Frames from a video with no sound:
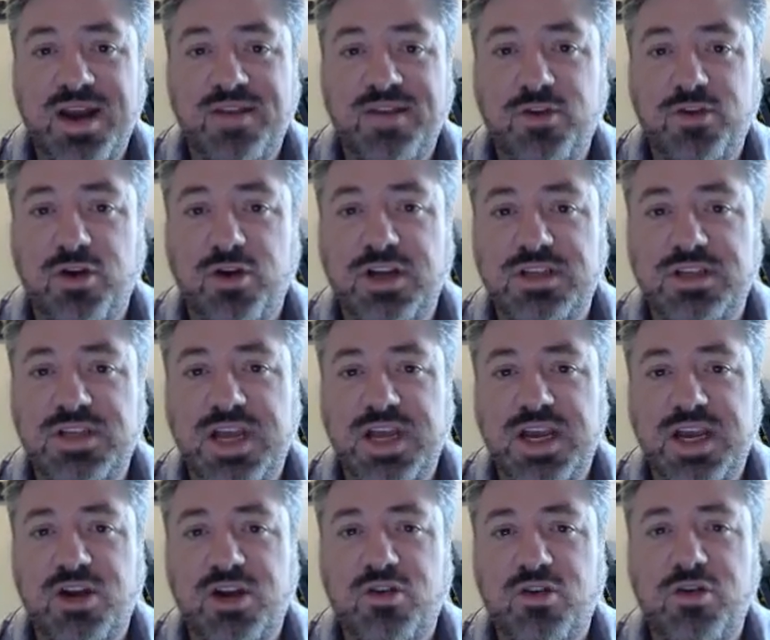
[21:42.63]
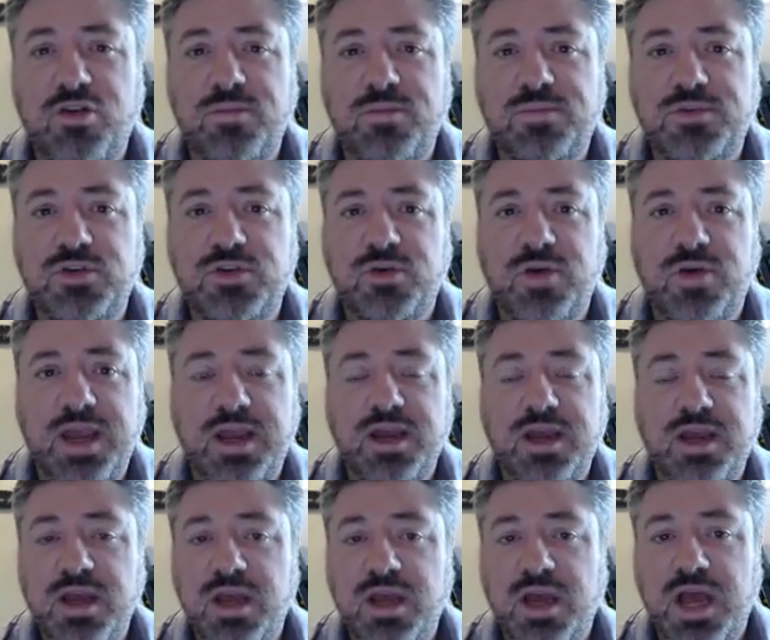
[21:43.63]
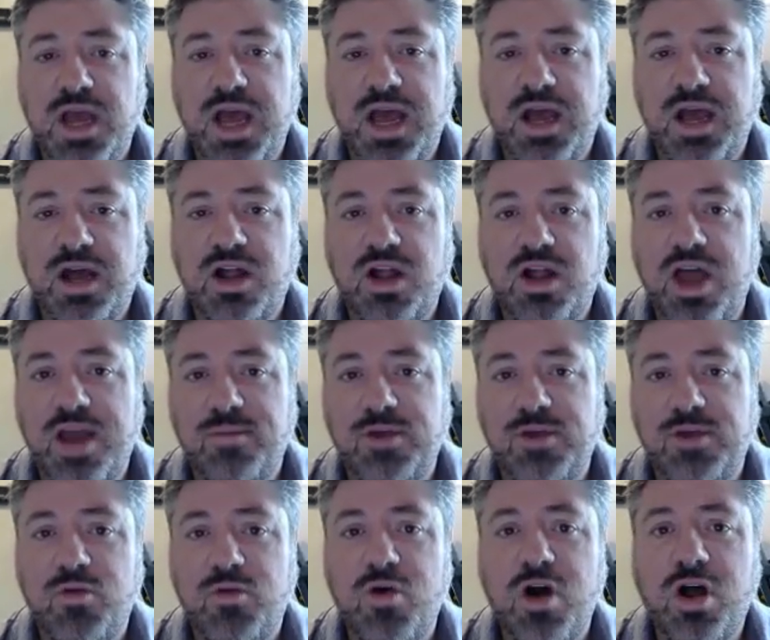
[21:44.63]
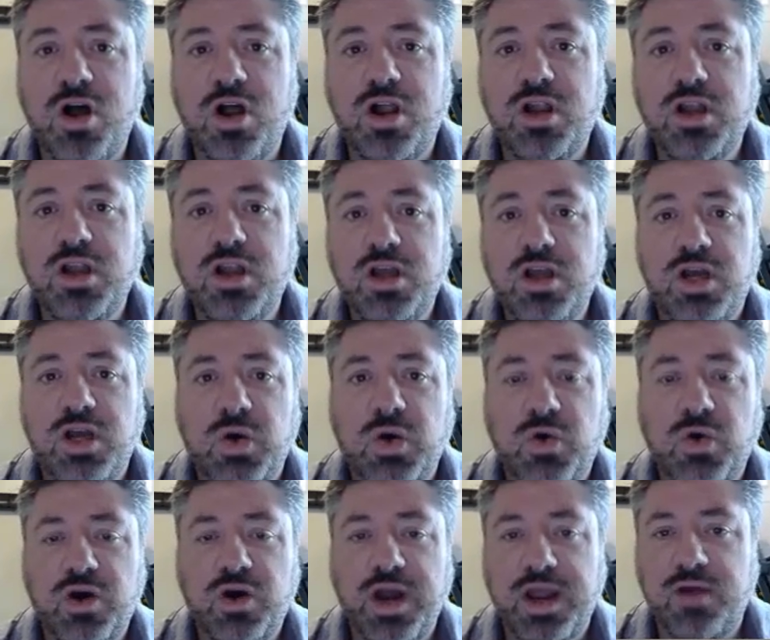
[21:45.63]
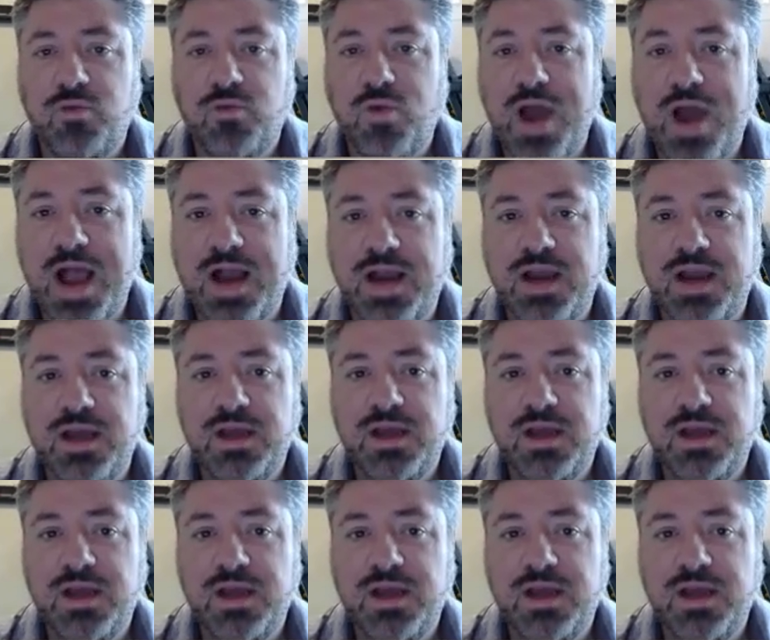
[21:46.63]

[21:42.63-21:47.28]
If you're going to take a group to a climbing wall or a rock